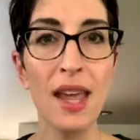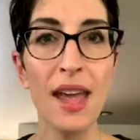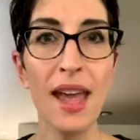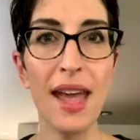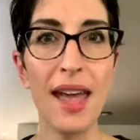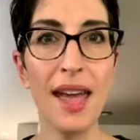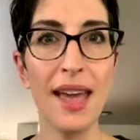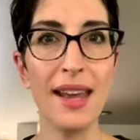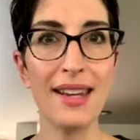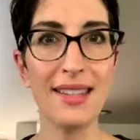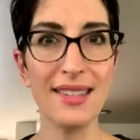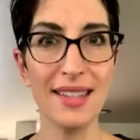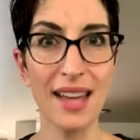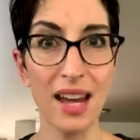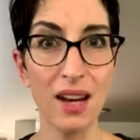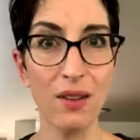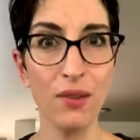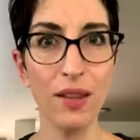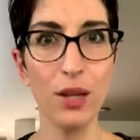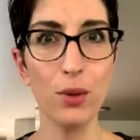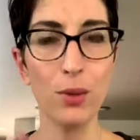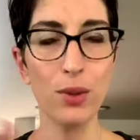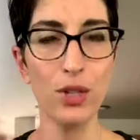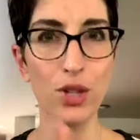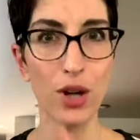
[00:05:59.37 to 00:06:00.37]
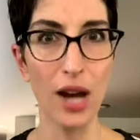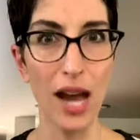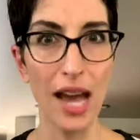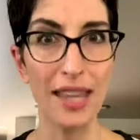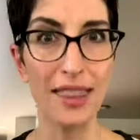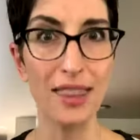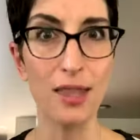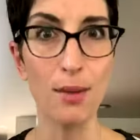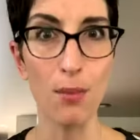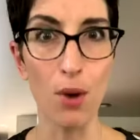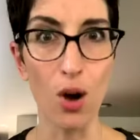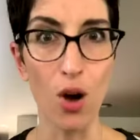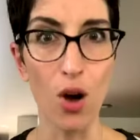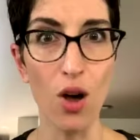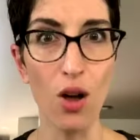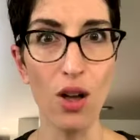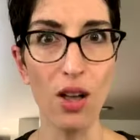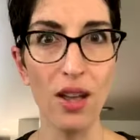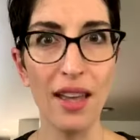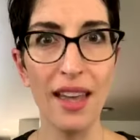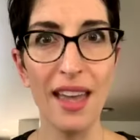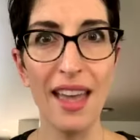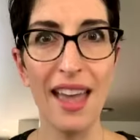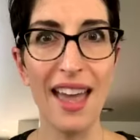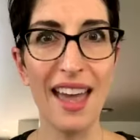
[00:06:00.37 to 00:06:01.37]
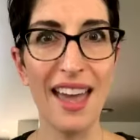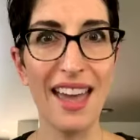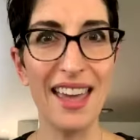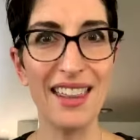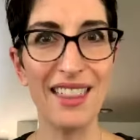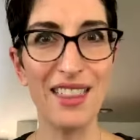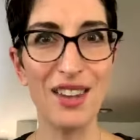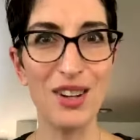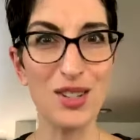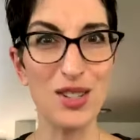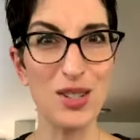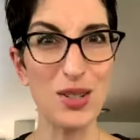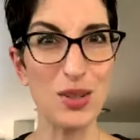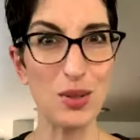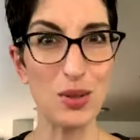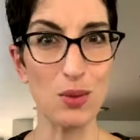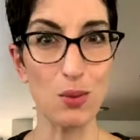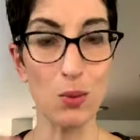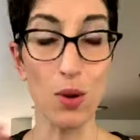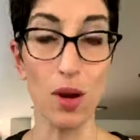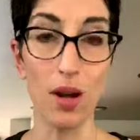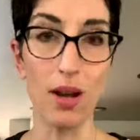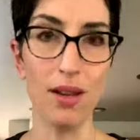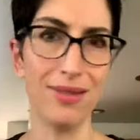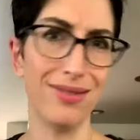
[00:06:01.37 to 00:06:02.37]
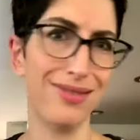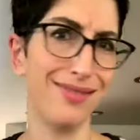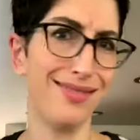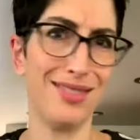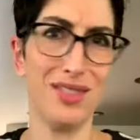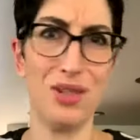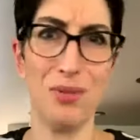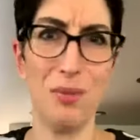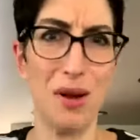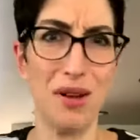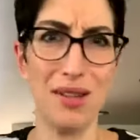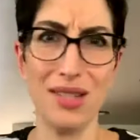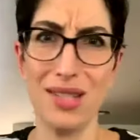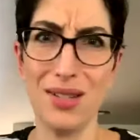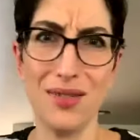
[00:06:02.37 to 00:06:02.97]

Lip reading: and it's kind of like when you're at the mall and there's those, well, do malls